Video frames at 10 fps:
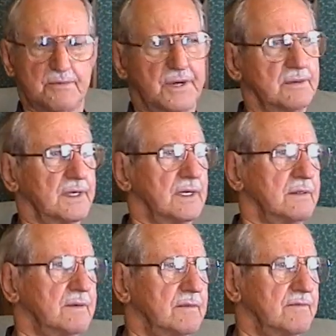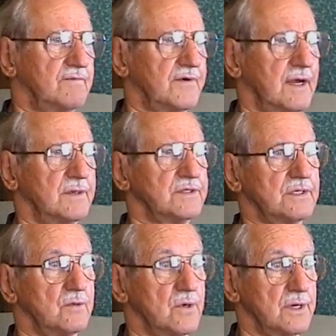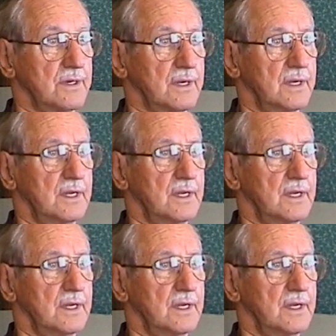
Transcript: Republican families in the world.